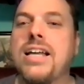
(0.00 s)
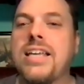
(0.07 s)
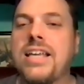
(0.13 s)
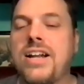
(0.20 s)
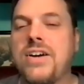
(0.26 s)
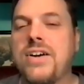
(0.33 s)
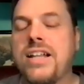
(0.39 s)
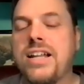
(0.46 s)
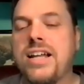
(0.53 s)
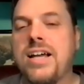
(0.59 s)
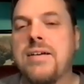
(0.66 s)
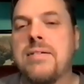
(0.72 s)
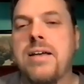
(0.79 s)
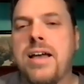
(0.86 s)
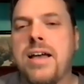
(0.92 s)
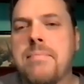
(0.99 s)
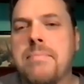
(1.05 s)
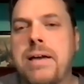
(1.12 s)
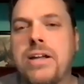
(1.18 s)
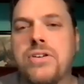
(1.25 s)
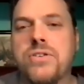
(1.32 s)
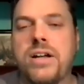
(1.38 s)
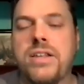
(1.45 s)

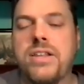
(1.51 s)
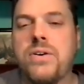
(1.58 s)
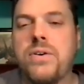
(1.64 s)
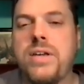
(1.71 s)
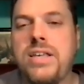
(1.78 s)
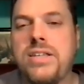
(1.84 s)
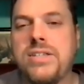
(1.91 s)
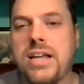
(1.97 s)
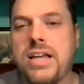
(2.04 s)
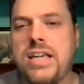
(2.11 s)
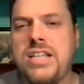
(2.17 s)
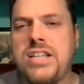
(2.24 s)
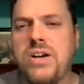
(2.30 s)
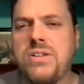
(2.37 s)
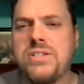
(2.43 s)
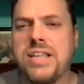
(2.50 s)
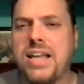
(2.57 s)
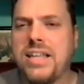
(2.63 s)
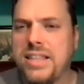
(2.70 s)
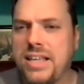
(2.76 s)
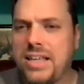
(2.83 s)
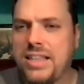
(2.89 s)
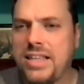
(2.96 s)
Megatron, though, he knows that
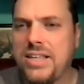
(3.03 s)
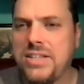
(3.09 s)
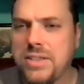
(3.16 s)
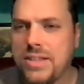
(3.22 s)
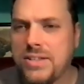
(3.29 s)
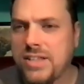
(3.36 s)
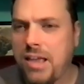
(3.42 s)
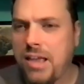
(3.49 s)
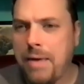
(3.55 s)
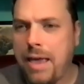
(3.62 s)
these are the same